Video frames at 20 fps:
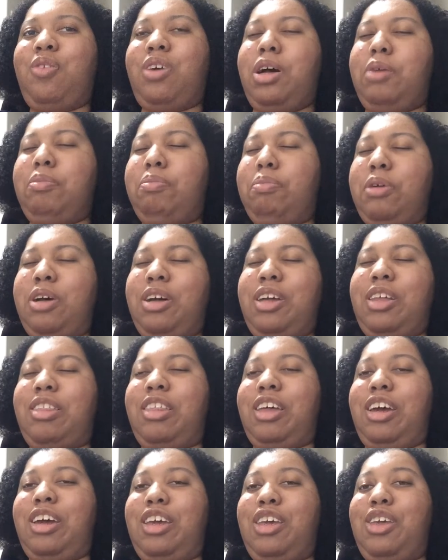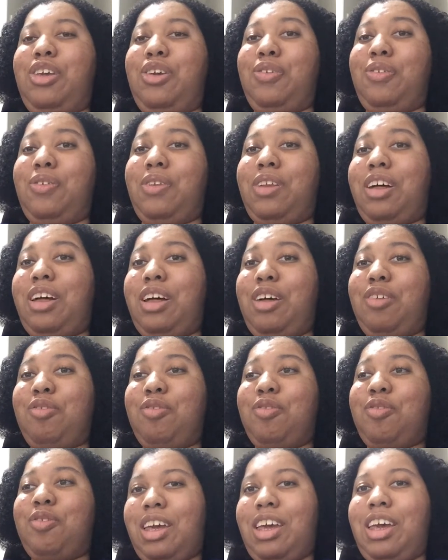a book that you
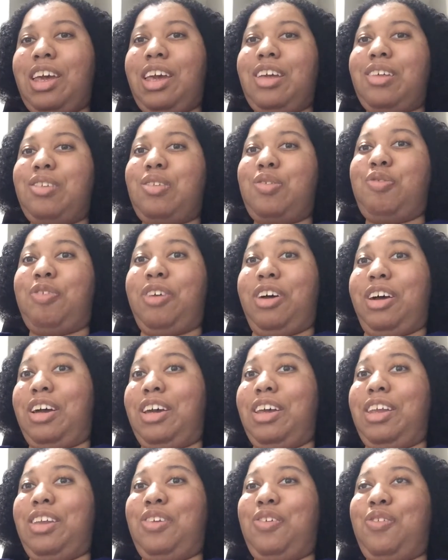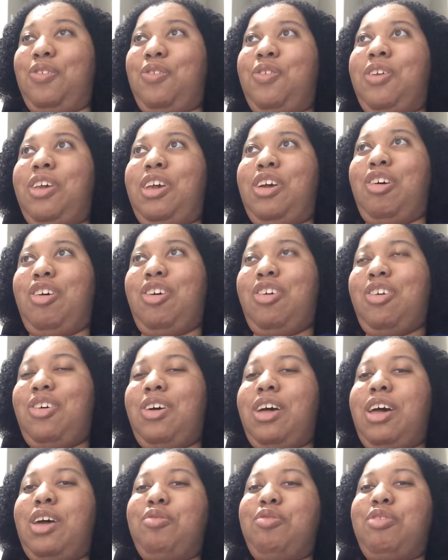love. It's fine. We
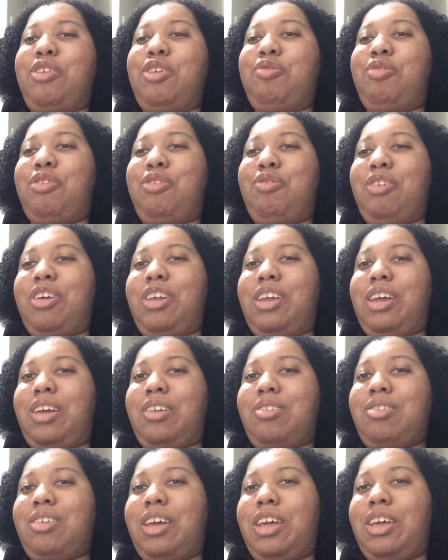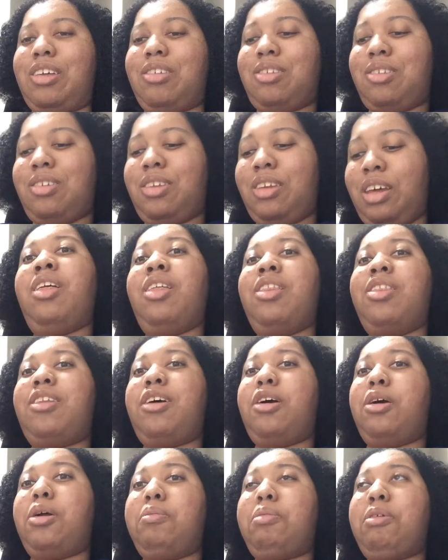all have different reading tastes.
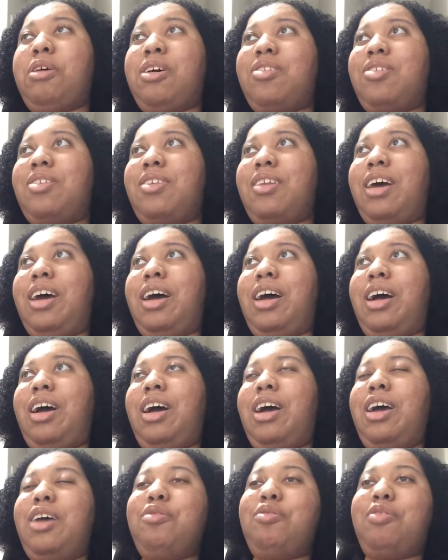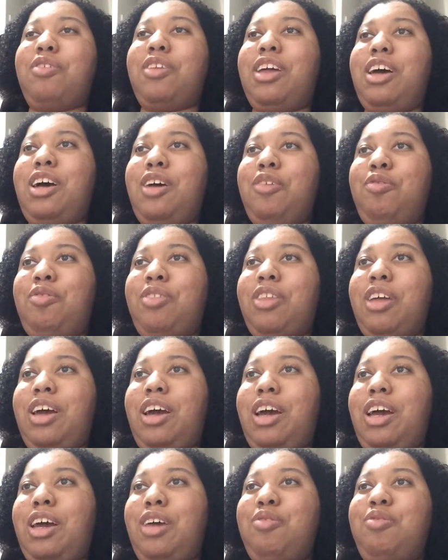There are books that I've loved
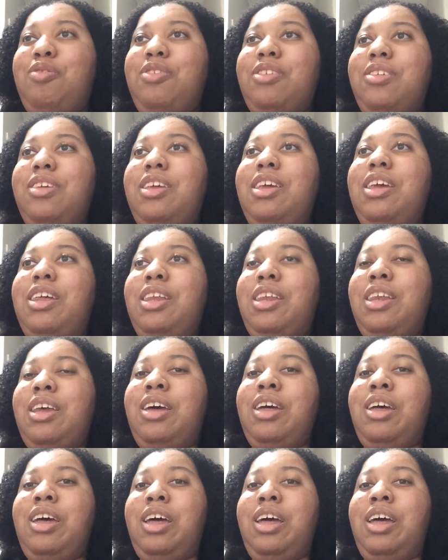that I've seen